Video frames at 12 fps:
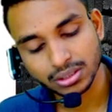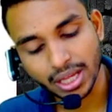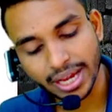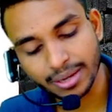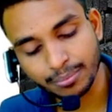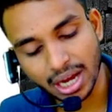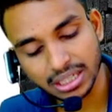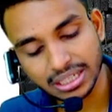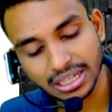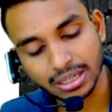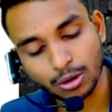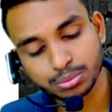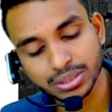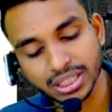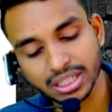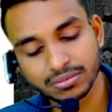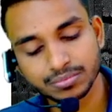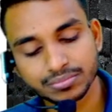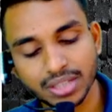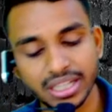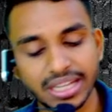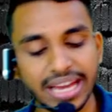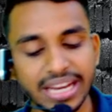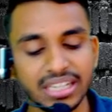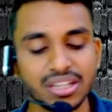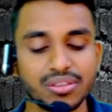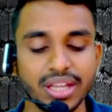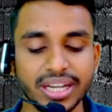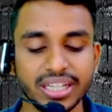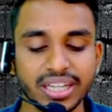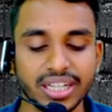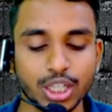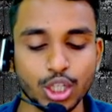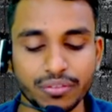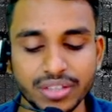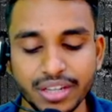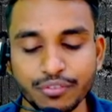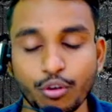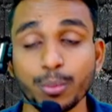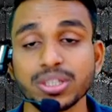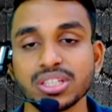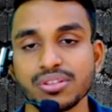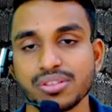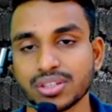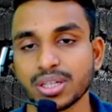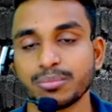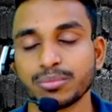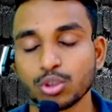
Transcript: And mark the objective. It guarantees the integrity of the information system.